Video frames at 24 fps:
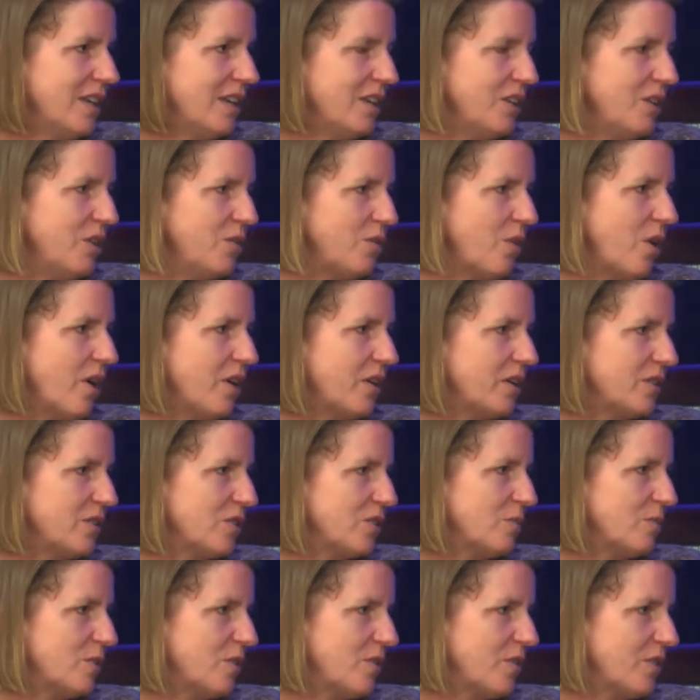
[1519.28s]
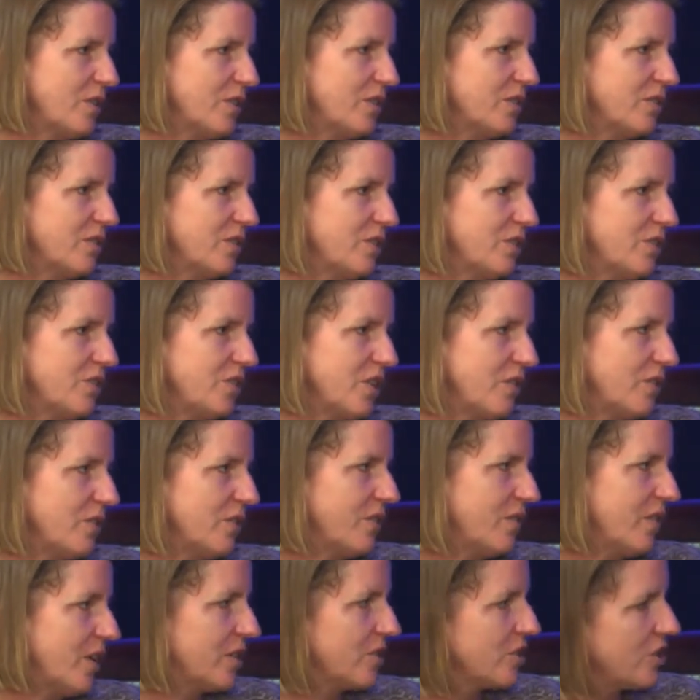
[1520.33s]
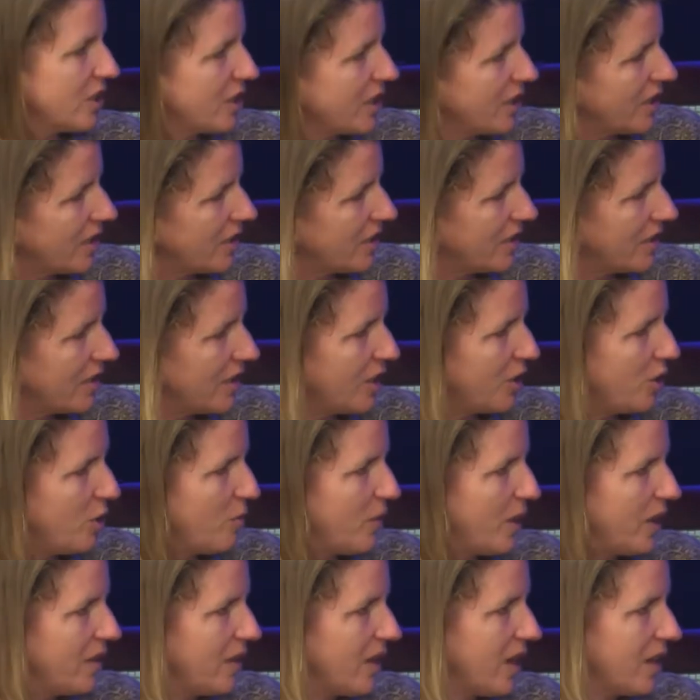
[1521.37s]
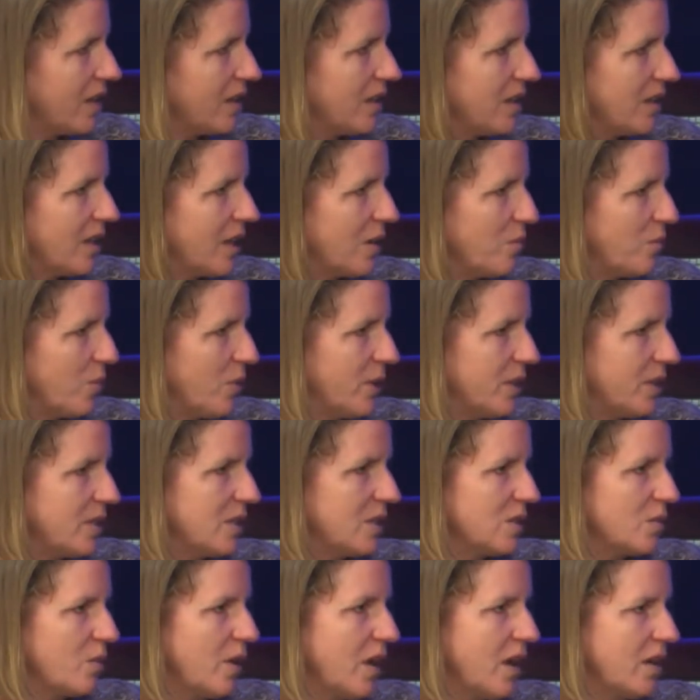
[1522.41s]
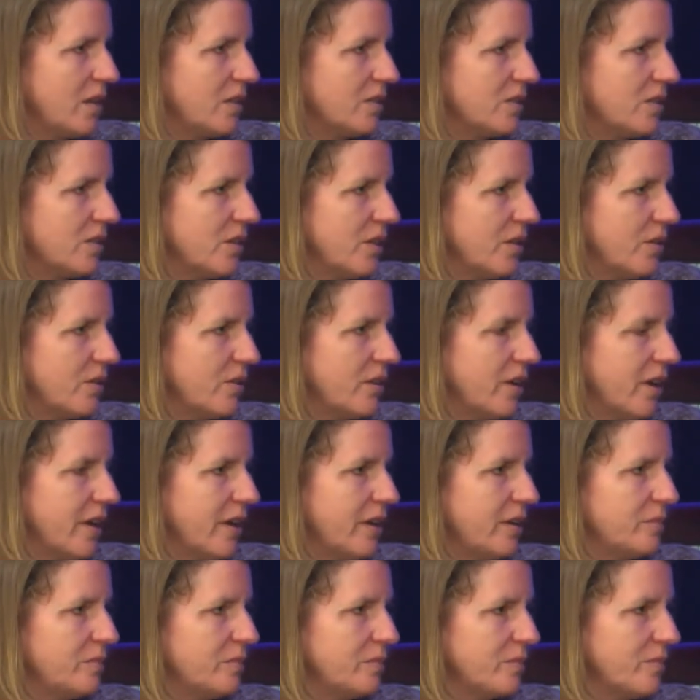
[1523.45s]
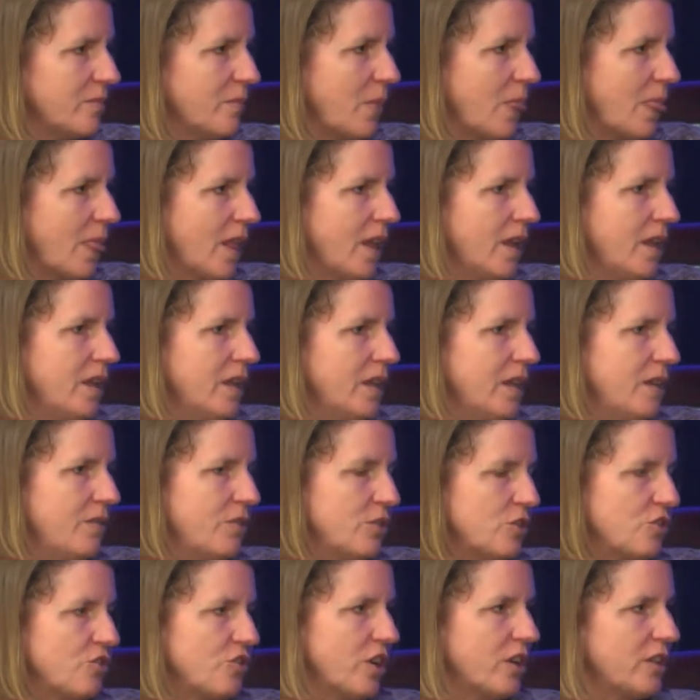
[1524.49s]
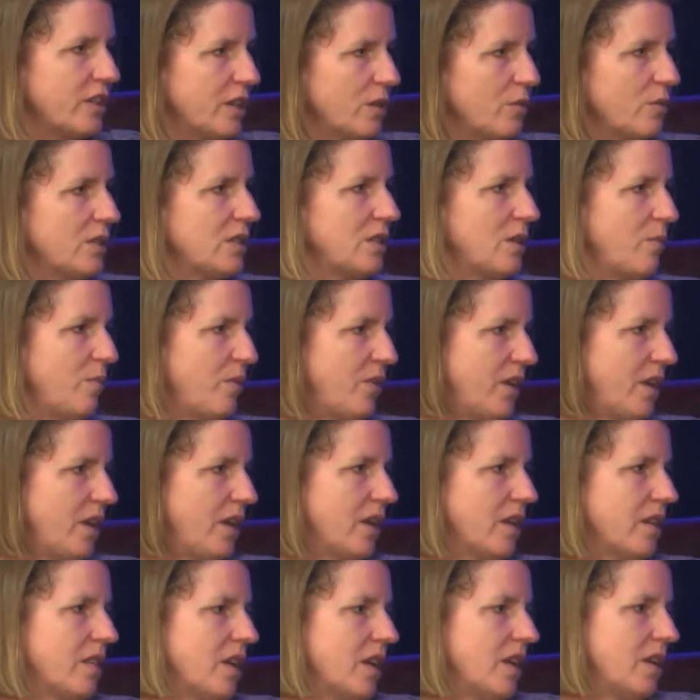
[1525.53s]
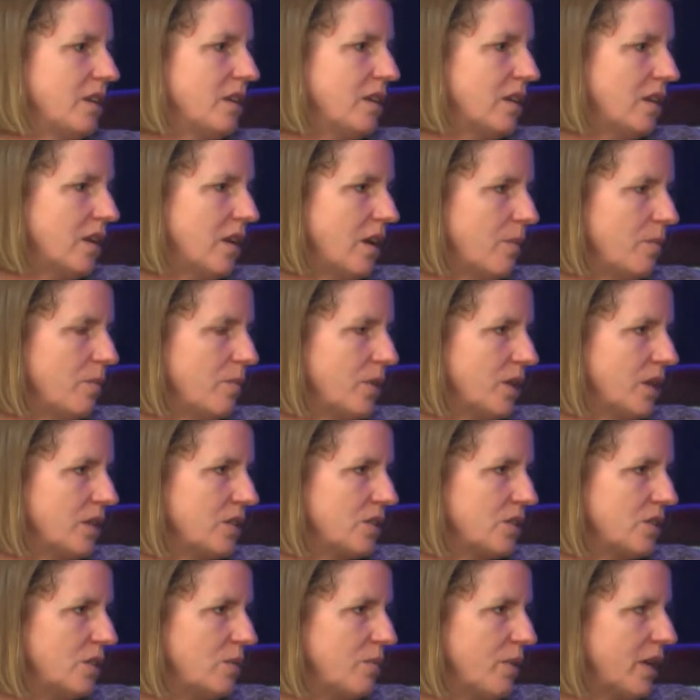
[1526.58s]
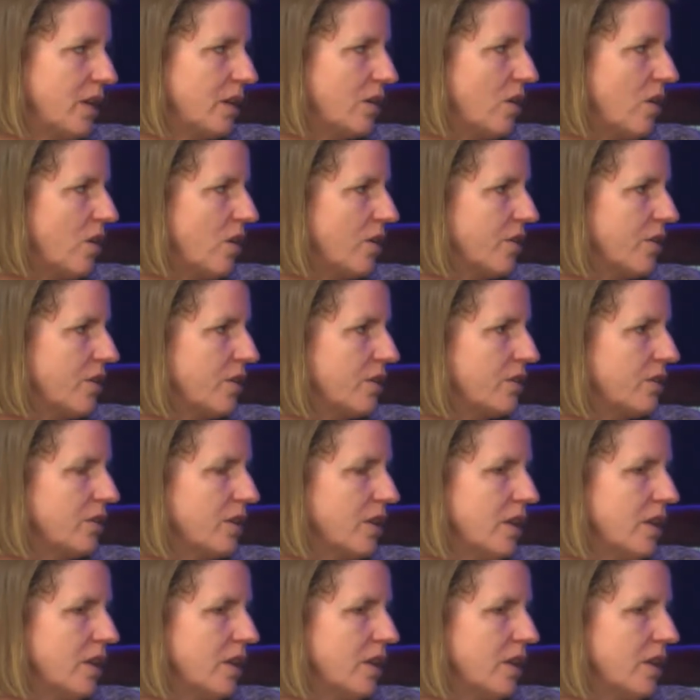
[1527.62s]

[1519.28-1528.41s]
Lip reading: you are in terms of your general functioning, and you made that point as well. So if you're struggling with something, then it's going to make it harder.